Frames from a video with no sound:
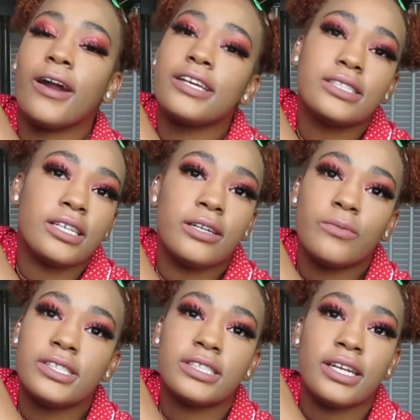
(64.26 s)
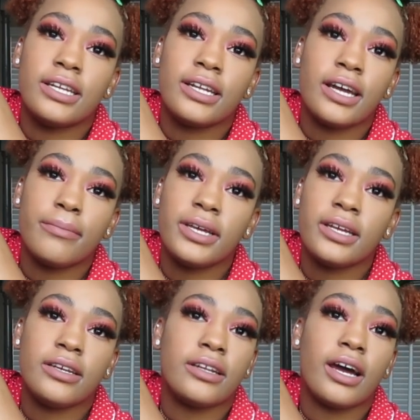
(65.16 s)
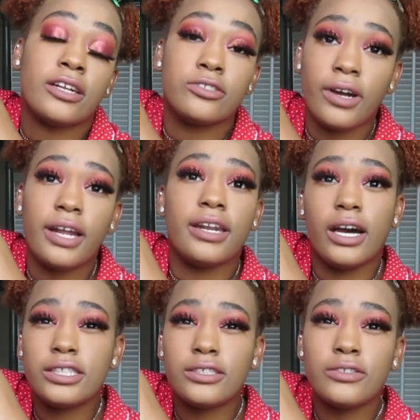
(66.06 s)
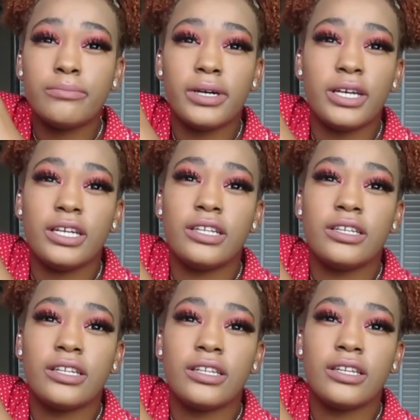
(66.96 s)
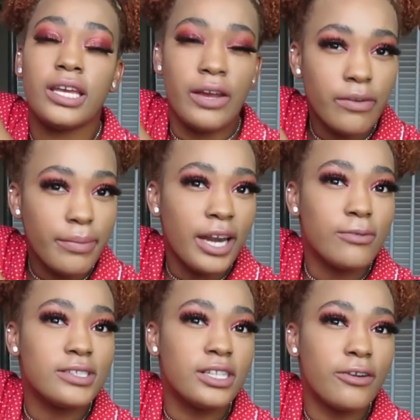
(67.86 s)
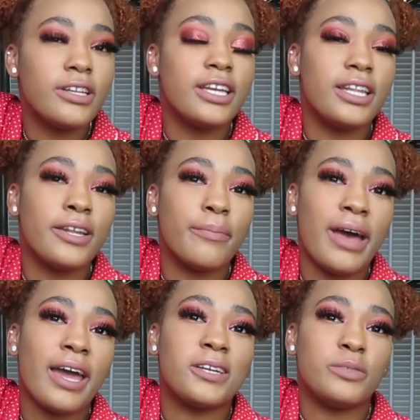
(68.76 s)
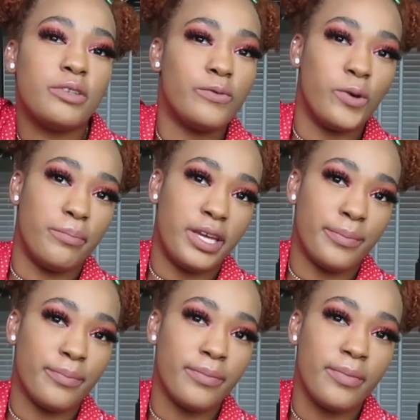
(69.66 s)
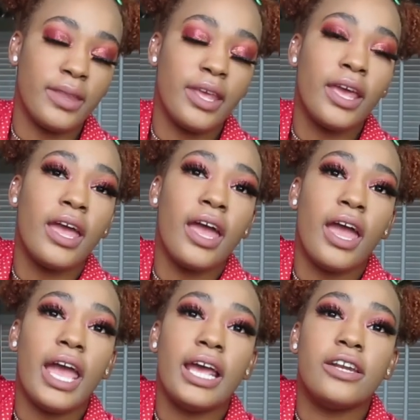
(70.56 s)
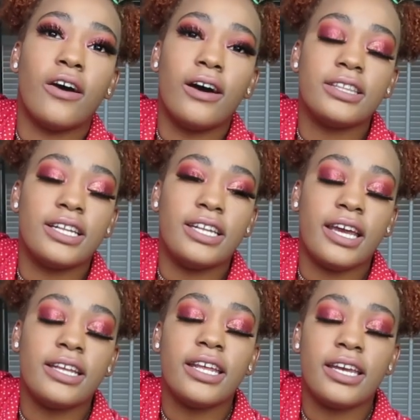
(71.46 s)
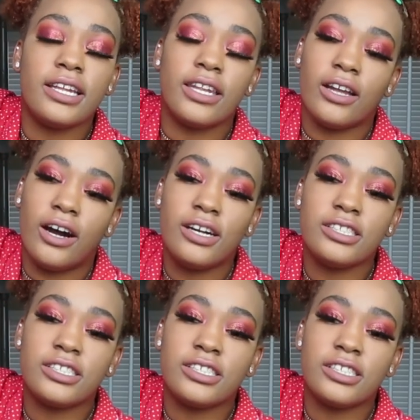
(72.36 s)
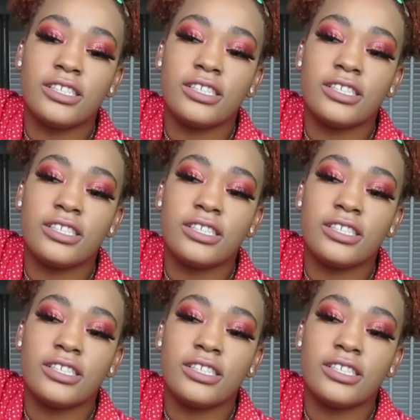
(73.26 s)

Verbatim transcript: already seen what's in it. I mean, I tried not to, but everybody was literally getting their package before me. And on the day that it launched,